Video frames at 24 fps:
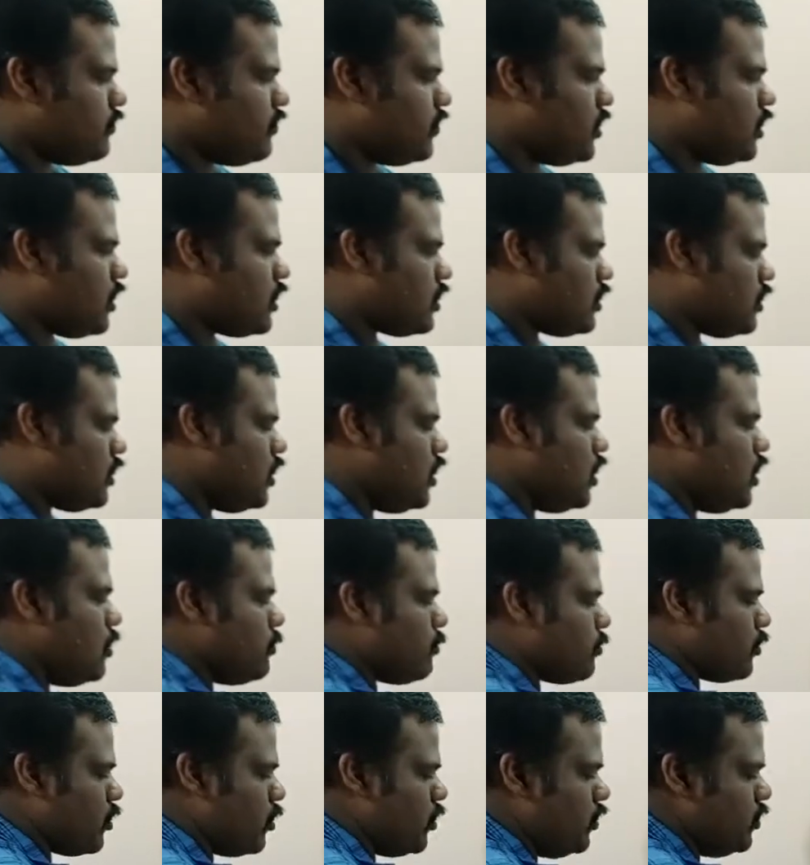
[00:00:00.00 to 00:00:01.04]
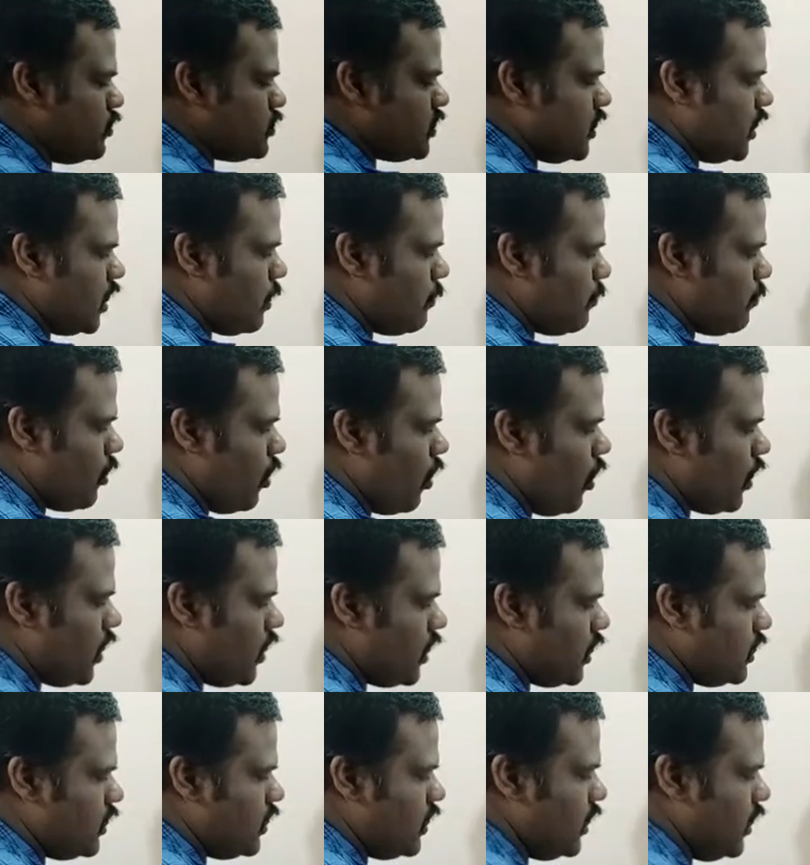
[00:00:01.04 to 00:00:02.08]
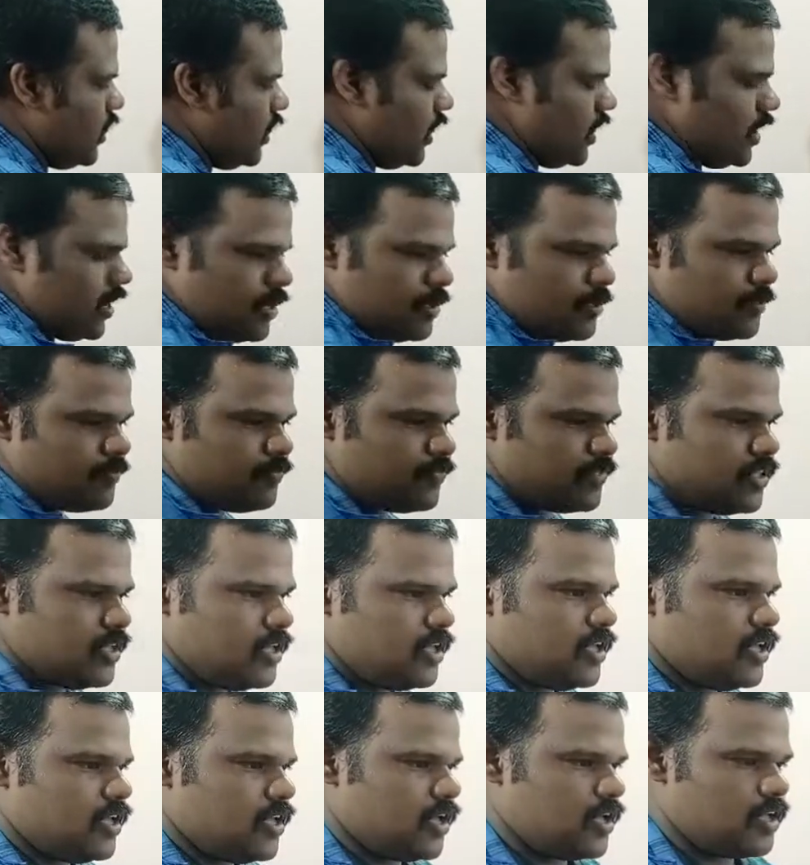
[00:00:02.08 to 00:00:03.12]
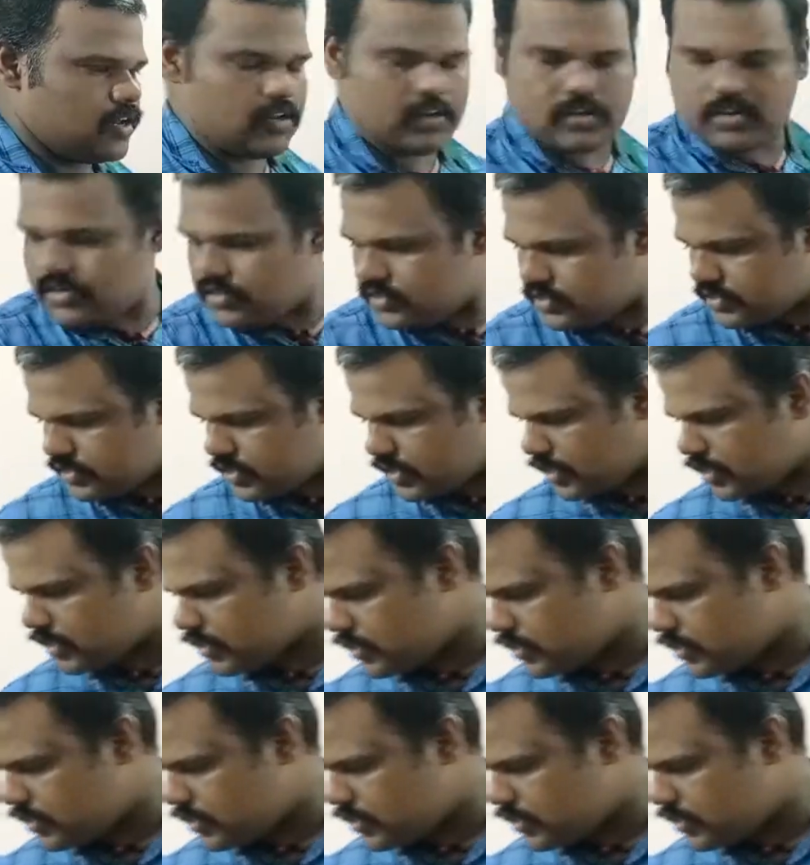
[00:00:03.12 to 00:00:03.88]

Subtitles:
we are producing a product A. I'll take